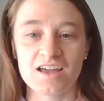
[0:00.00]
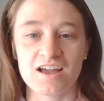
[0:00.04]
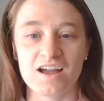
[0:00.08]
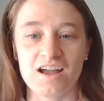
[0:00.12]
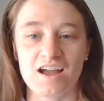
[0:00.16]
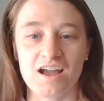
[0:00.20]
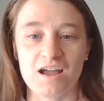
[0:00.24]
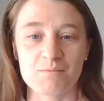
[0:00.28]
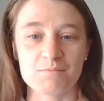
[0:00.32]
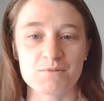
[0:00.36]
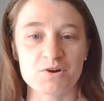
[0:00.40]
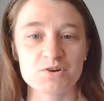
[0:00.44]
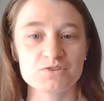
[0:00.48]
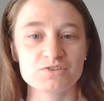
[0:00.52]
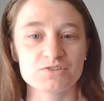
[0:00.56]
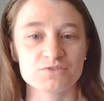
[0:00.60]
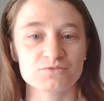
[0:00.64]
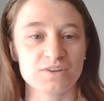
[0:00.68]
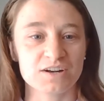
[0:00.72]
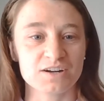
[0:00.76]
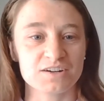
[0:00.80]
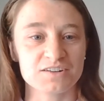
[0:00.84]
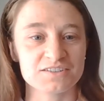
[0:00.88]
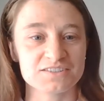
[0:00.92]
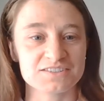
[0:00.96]
most
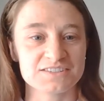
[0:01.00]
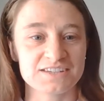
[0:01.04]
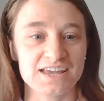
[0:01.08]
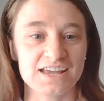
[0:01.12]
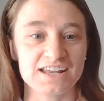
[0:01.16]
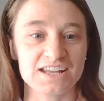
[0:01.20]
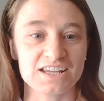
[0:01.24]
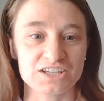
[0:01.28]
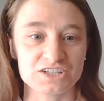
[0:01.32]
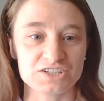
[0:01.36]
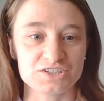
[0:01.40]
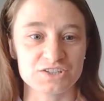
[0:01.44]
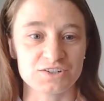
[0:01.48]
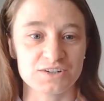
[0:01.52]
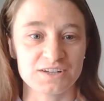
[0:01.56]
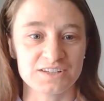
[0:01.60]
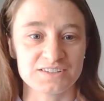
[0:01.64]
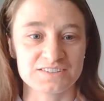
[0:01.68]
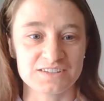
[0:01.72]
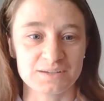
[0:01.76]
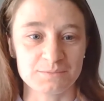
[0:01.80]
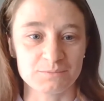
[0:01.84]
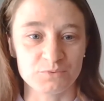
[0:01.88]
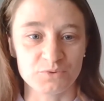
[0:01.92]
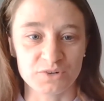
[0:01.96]
runners get injured at
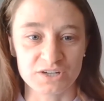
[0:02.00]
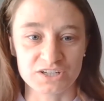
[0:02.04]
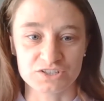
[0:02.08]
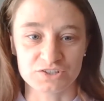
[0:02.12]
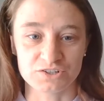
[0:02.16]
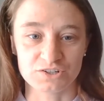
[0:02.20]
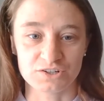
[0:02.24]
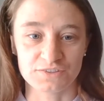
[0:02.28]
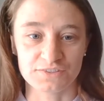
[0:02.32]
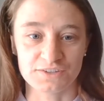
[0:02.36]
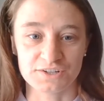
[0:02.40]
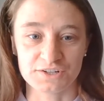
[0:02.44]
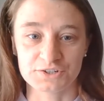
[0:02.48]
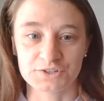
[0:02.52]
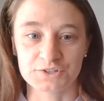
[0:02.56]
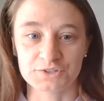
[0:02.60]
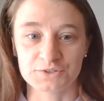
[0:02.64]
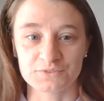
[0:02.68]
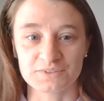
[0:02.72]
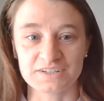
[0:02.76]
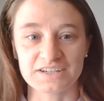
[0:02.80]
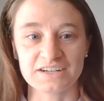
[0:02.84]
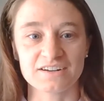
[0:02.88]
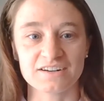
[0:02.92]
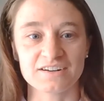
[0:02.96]
some point during their
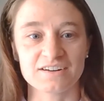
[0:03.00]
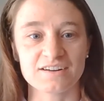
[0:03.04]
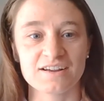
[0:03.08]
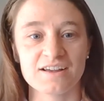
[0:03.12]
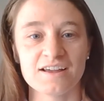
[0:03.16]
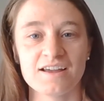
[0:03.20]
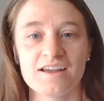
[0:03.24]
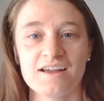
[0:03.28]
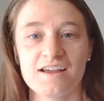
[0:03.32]
career.